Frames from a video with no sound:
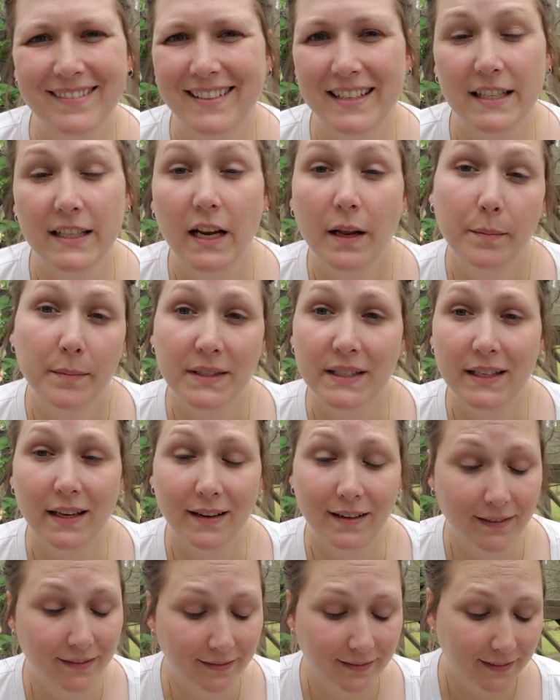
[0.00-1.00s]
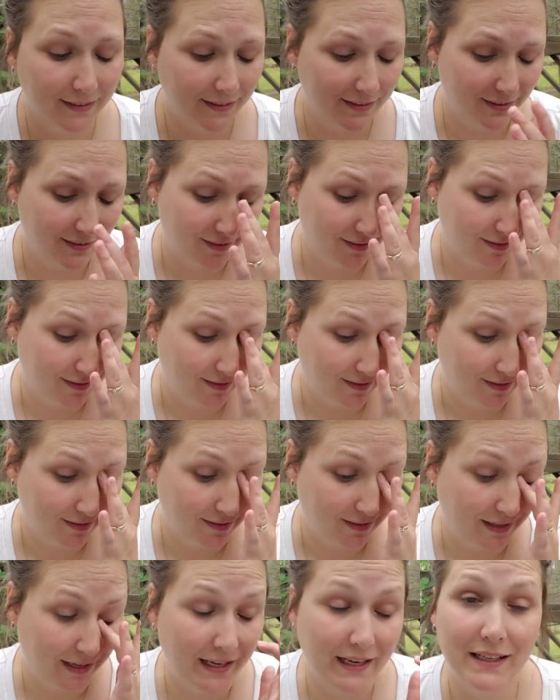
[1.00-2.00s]
His name's Sid.
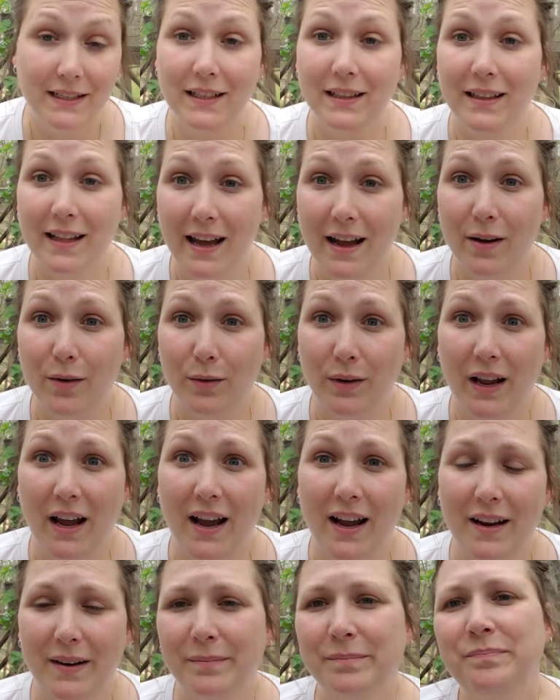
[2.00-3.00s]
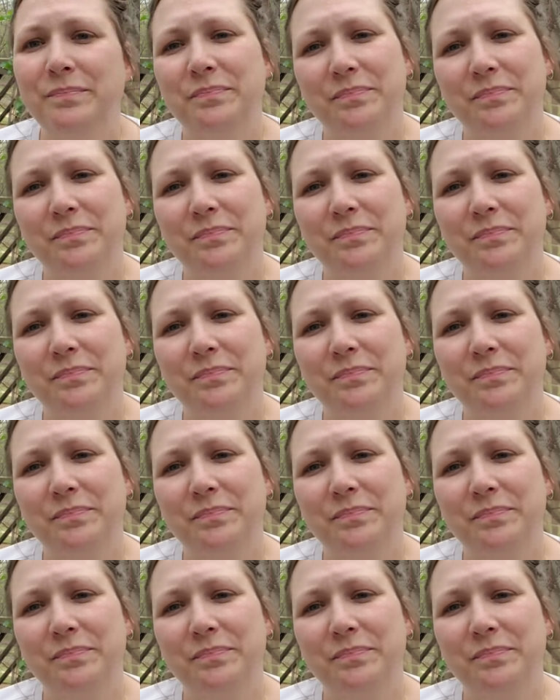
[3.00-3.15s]
He's a loud guy.